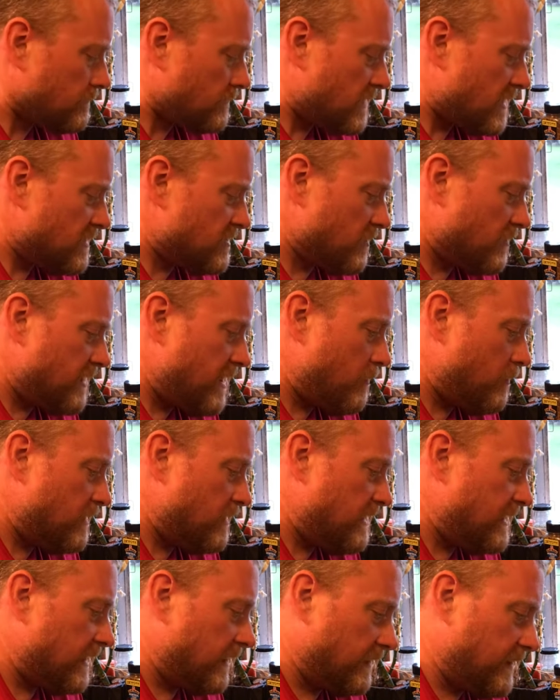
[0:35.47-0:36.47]
so they would
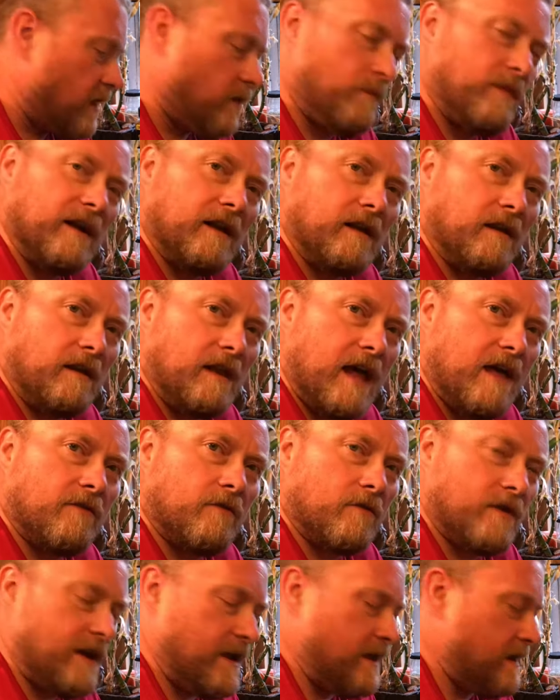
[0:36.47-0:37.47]
get a little bit
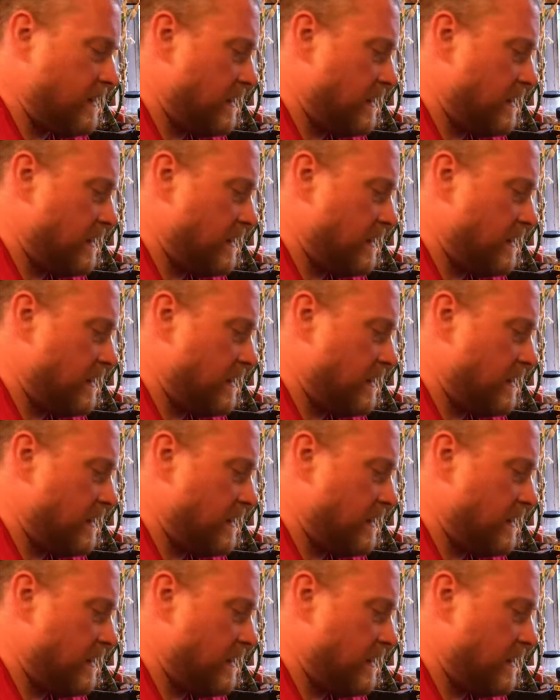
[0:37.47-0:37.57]
leathery.